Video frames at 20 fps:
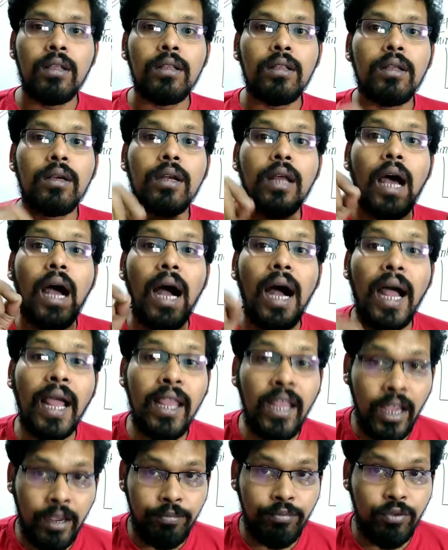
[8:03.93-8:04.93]
that I
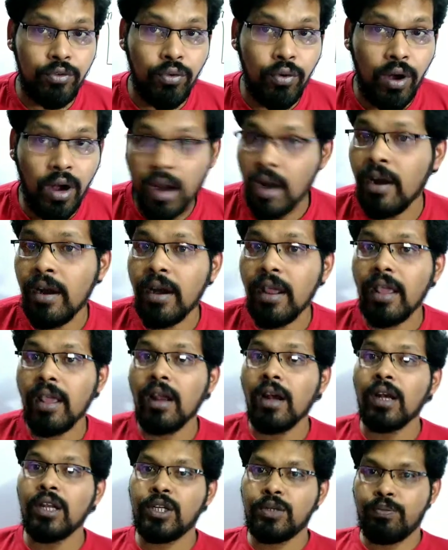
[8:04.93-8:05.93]
have to learn
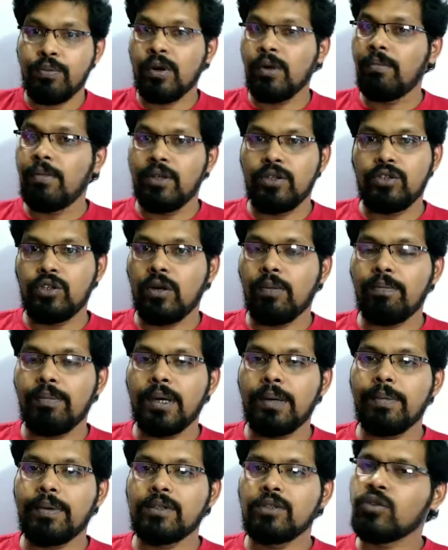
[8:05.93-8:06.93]
English for my job
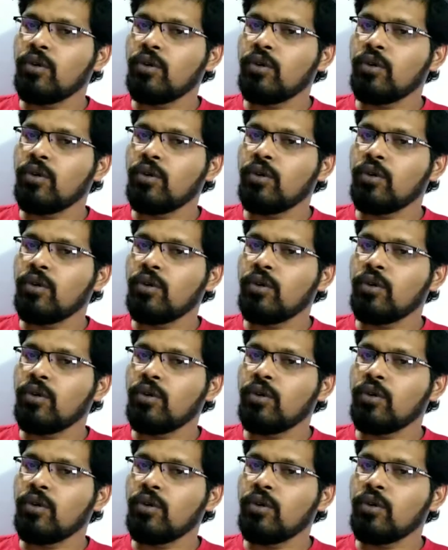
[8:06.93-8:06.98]
purpose.